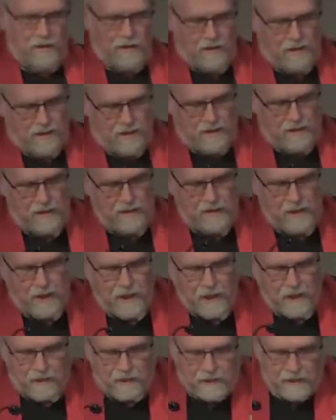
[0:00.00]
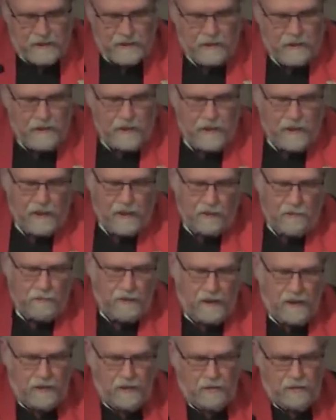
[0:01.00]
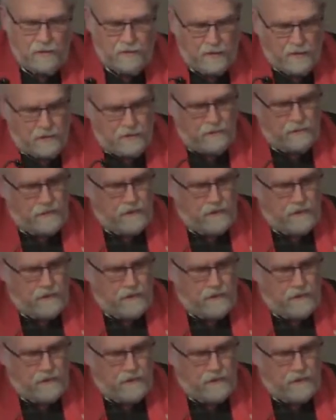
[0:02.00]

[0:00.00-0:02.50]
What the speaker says: and uncaring, a man who lived in